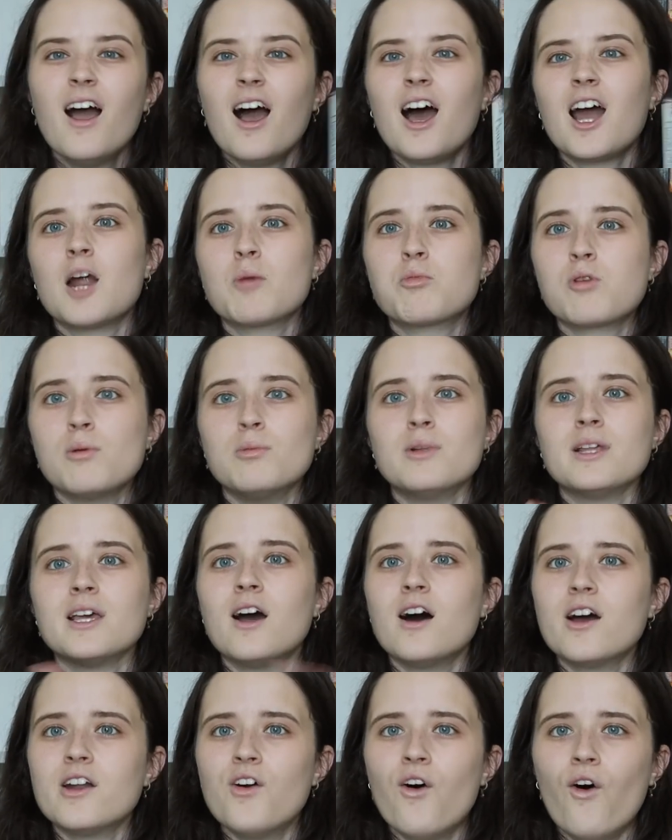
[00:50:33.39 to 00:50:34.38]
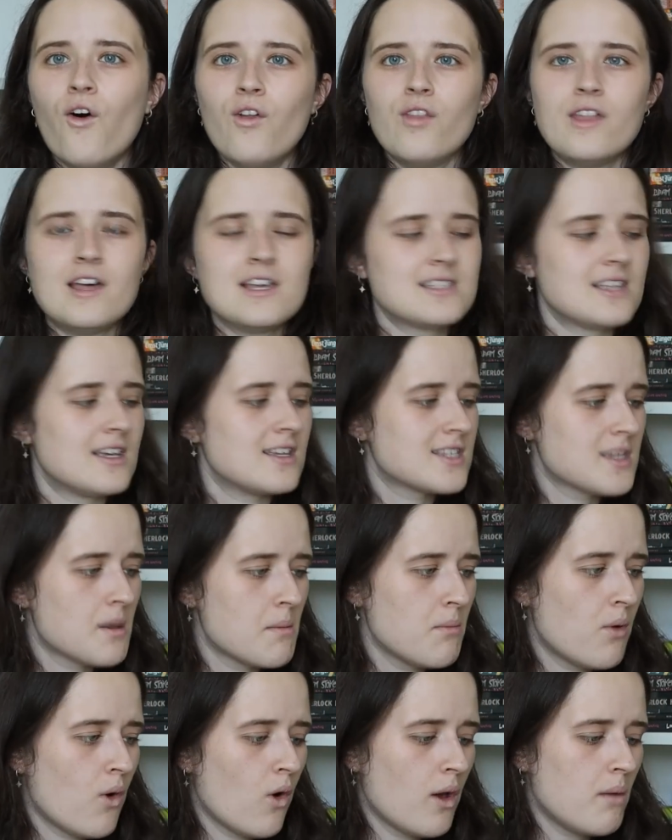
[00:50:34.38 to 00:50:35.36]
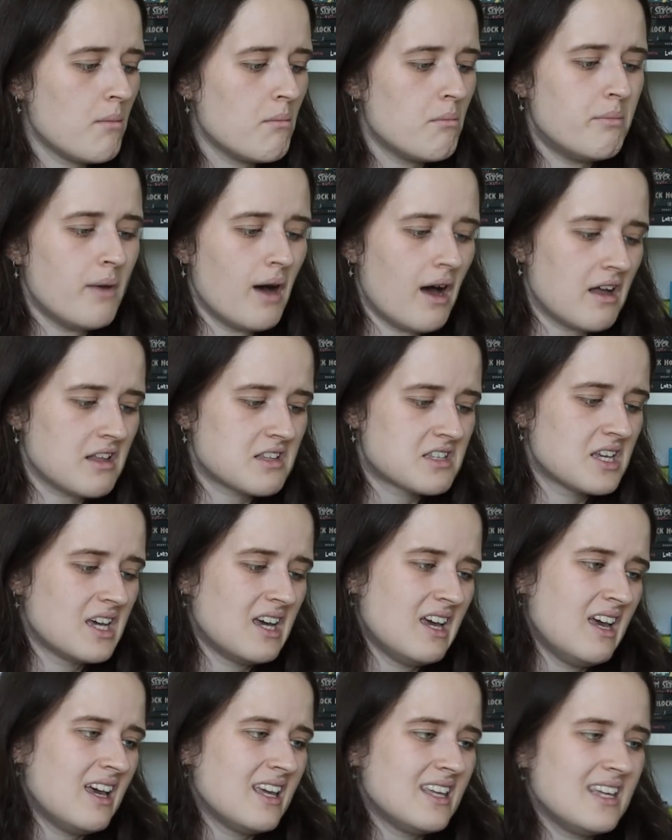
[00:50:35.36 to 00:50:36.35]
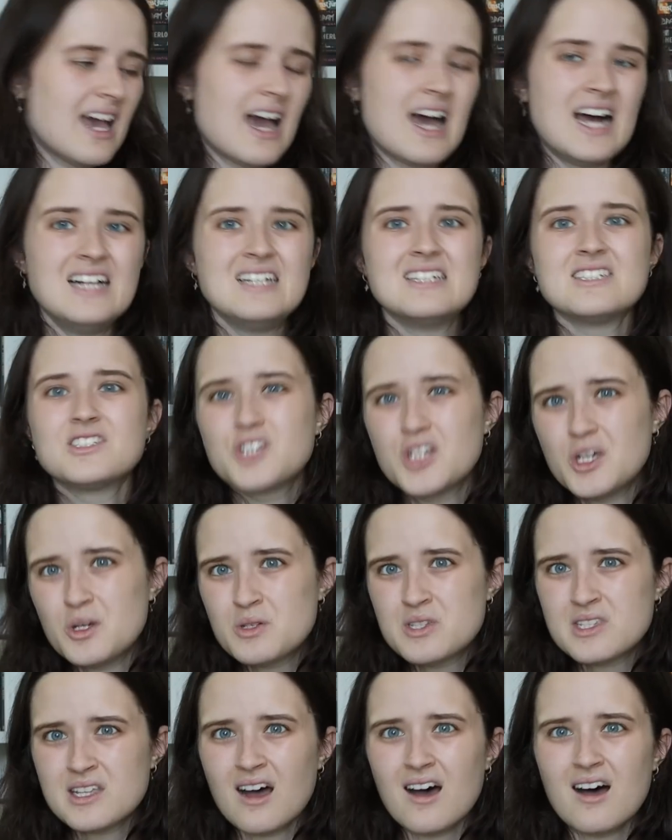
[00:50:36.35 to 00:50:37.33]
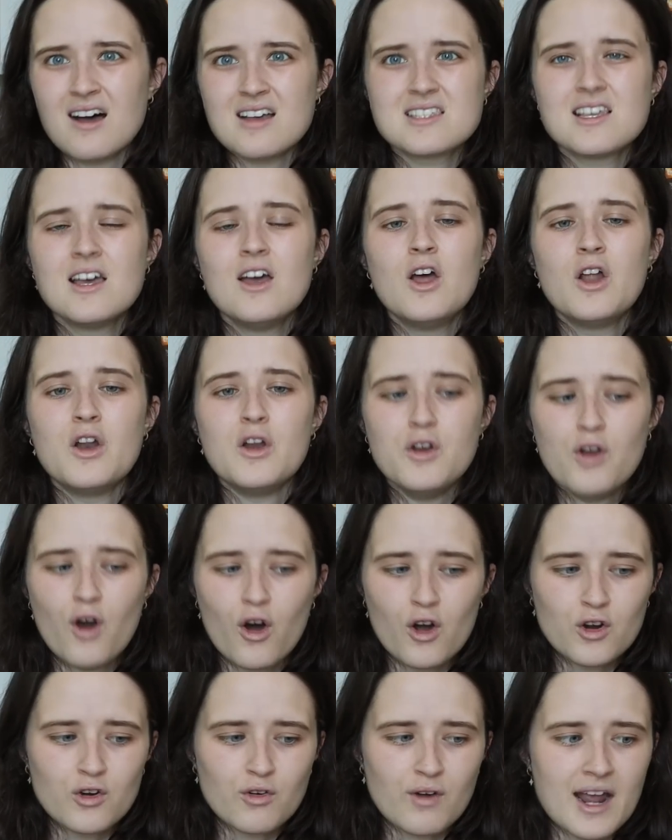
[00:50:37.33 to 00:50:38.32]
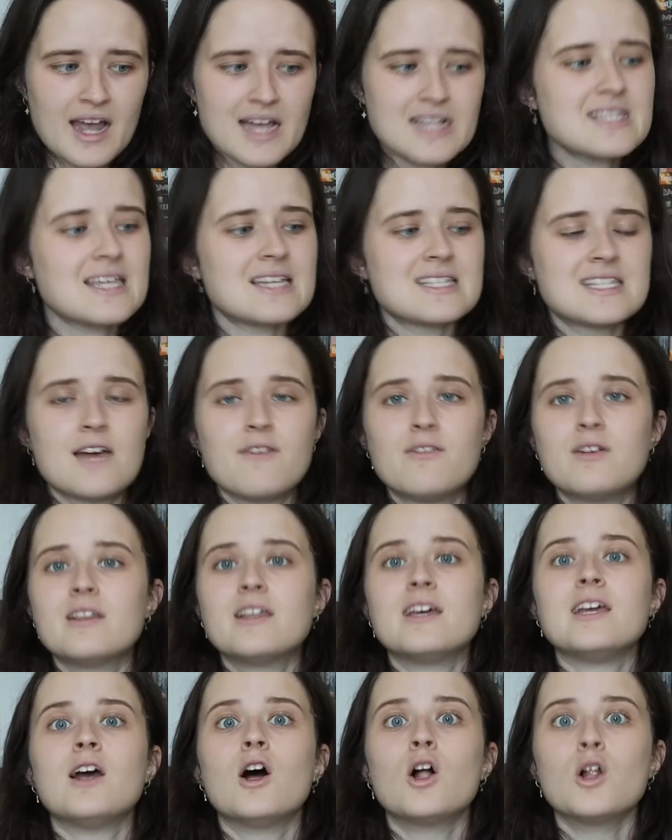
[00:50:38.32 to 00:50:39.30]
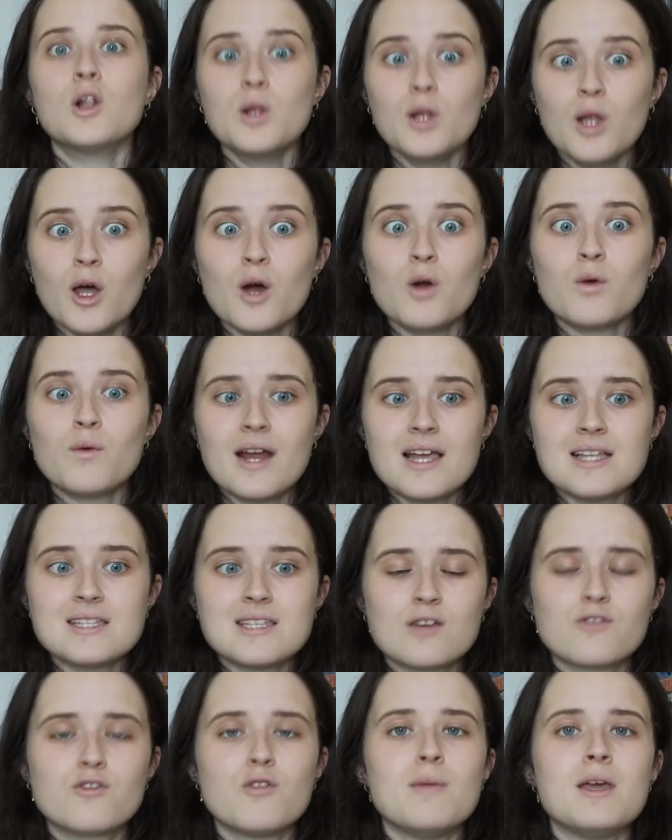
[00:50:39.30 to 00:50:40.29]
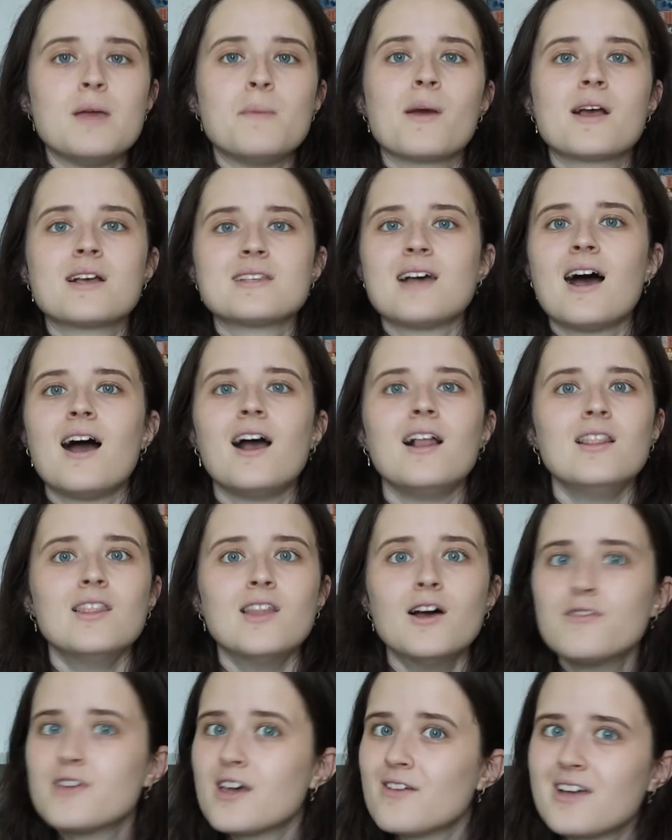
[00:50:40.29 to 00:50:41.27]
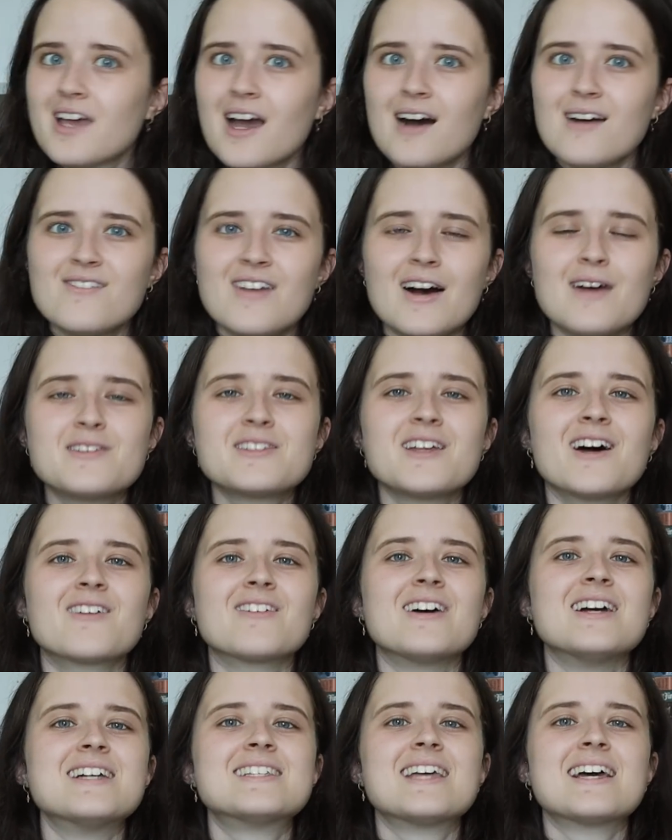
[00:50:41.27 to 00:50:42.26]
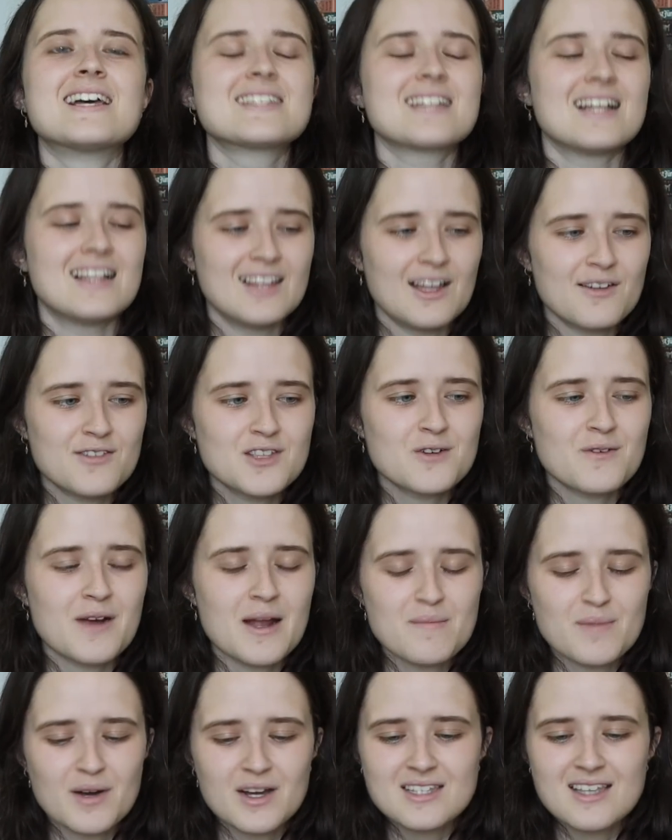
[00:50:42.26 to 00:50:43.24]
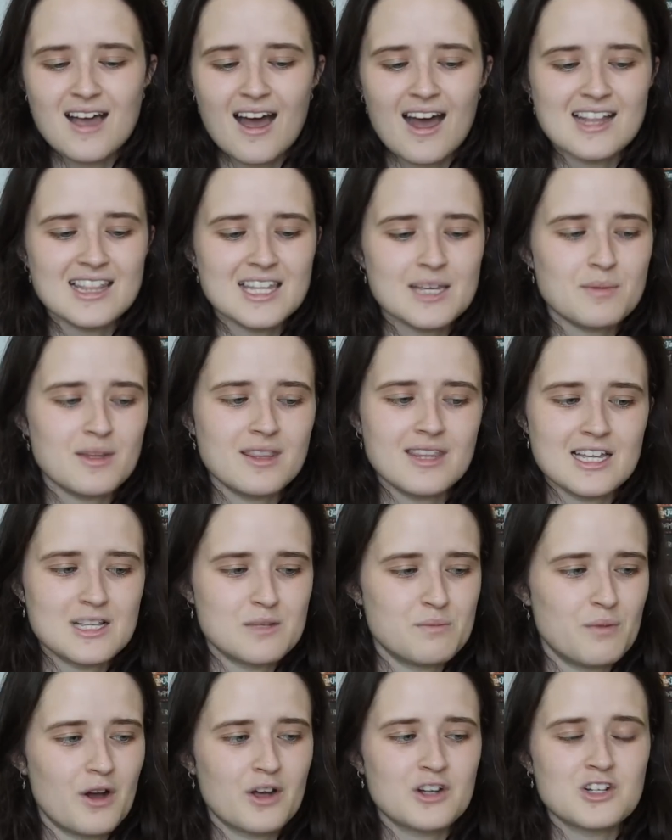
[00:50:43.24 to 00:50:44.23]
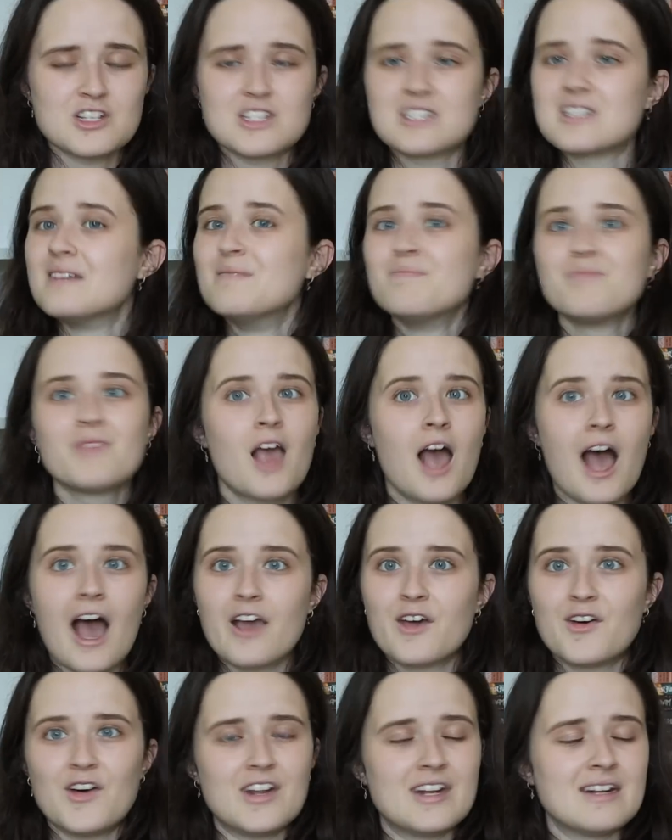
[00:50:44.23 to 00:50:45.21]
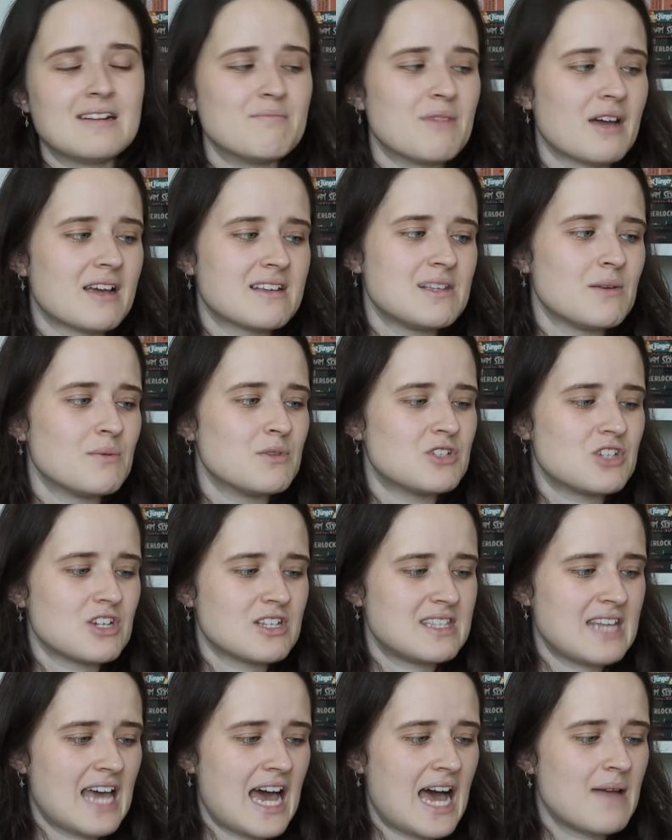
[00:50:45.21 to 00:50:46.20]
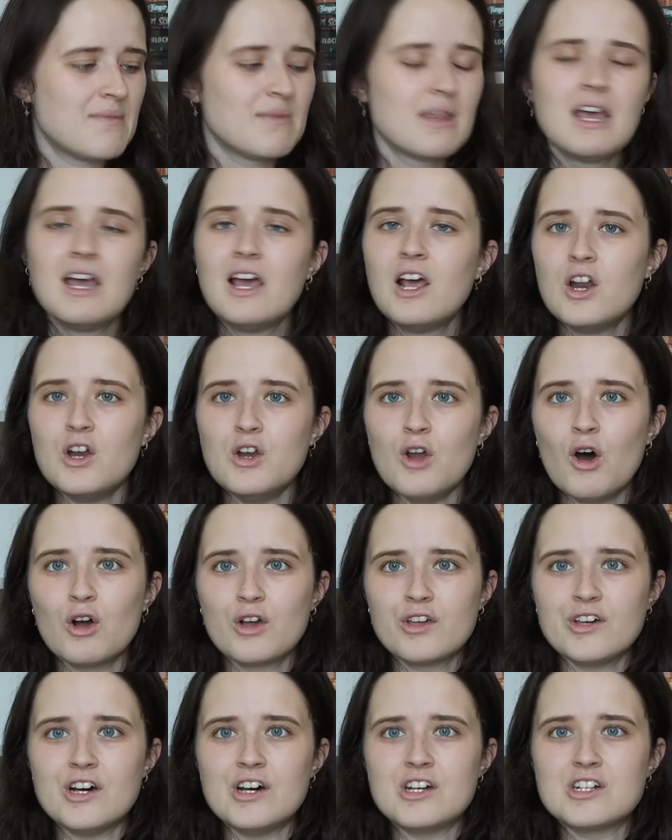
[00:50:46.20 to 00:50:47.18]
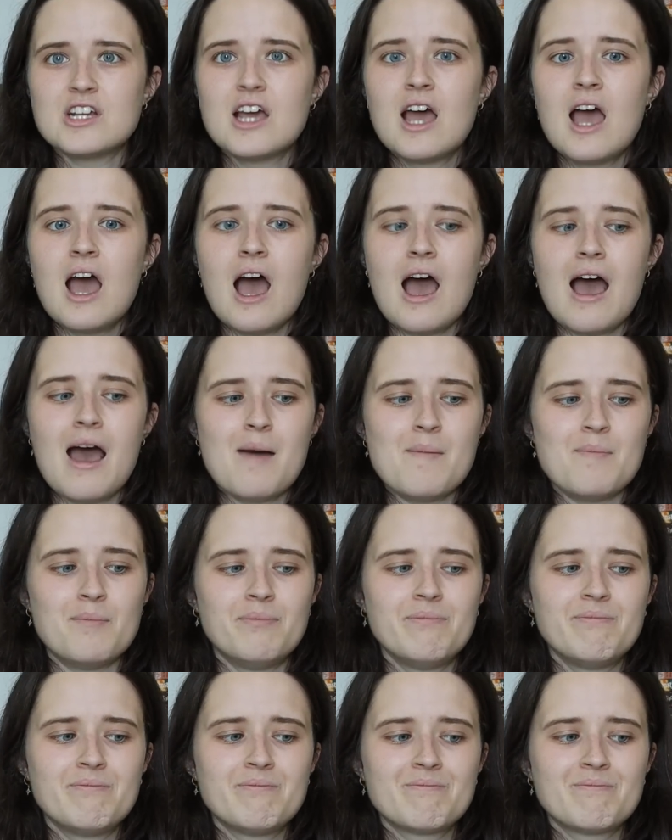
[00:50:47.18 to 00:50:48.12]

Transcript: and I'll probably unhaul this at some point but yeah two stars not great that's definitely a low rating for me because I love giving out five star ratings I love to rate books highly but this book just I couldn't because it was just yeah not good um,